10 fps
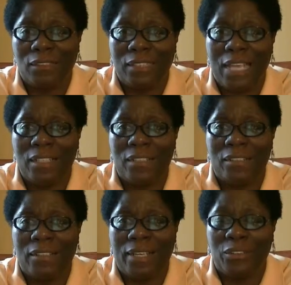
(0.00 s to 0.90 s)
That is
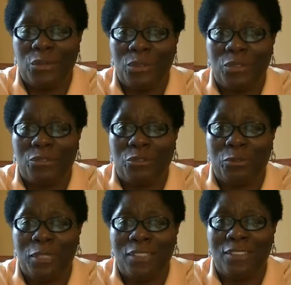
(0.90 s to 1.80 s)
a tongue twister for me,